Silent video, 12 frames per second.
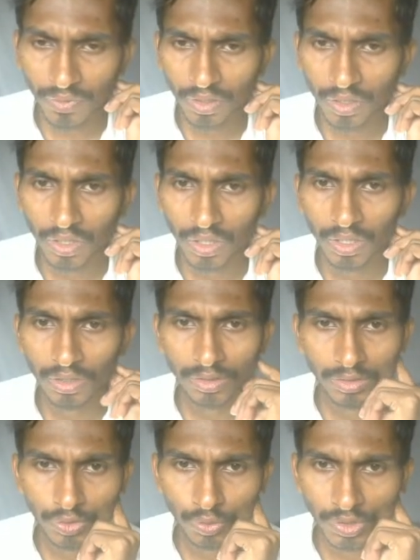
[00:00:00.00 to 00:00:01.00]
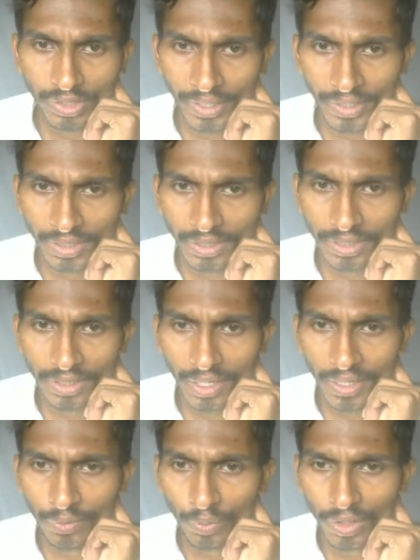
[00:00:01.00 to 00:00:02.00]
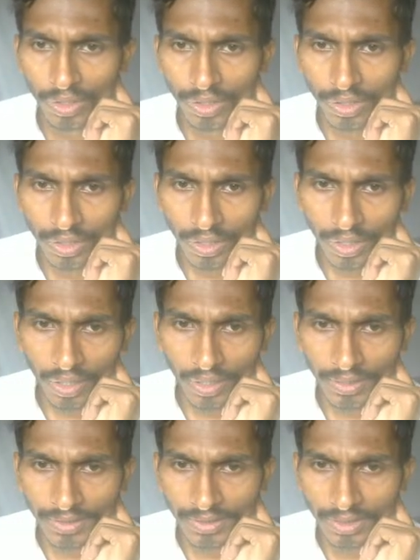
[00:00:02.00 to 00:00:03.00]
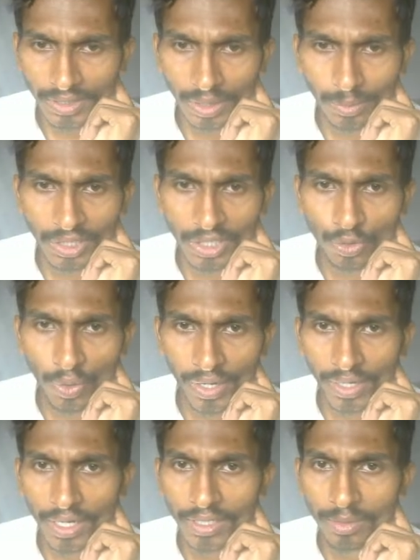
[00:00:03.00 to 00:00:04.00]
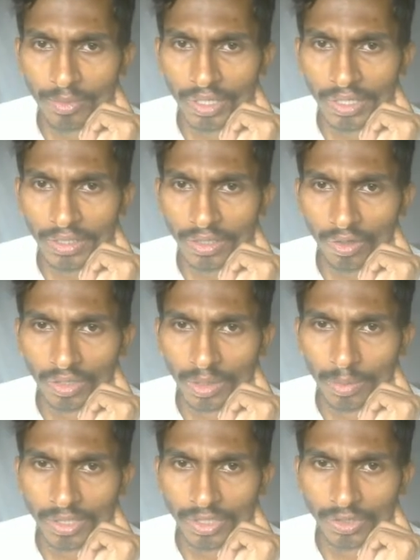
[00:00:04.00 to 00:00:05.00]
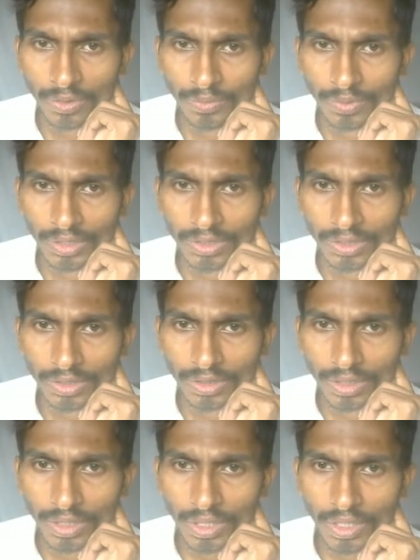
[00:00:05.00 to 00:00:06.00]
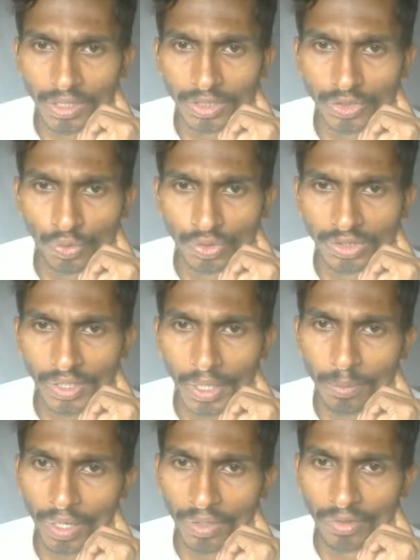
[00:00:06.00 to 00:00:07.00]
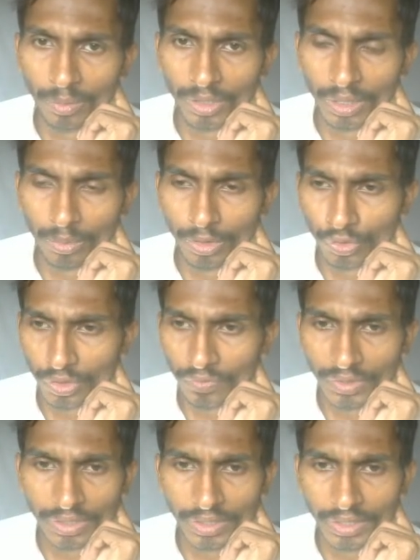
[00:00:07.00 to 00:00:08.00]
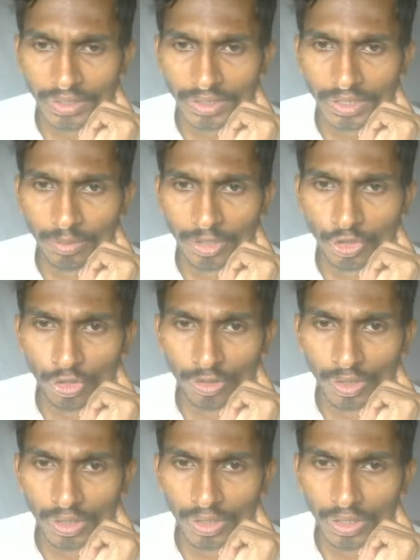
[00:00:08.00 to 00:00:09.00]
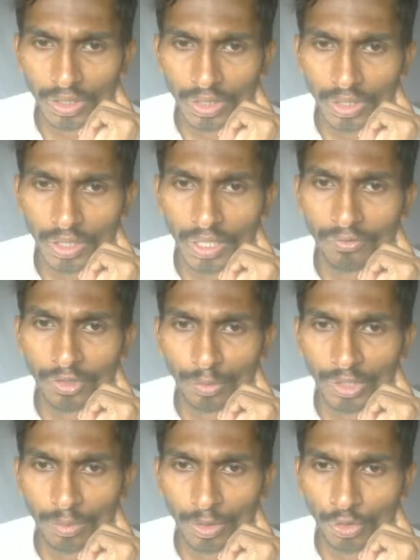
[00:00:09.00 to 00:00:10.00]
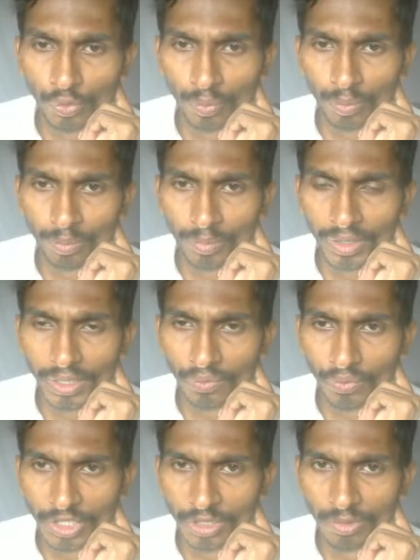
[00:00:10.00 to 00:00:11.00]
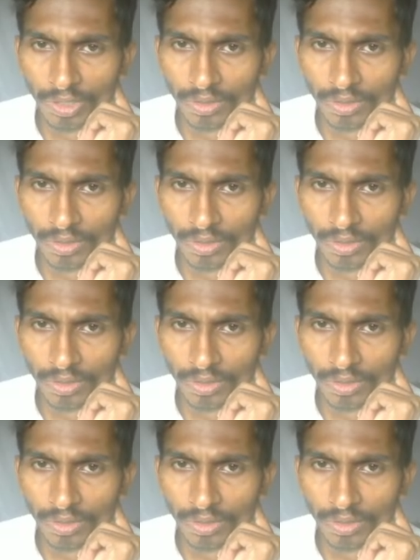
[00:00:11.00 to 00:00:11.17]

array, the entire one, and this is gonna be the URL. Ultimately, on the basis of this resource type, I will be able to check whether that is the image or not, and I will be able to make it visible.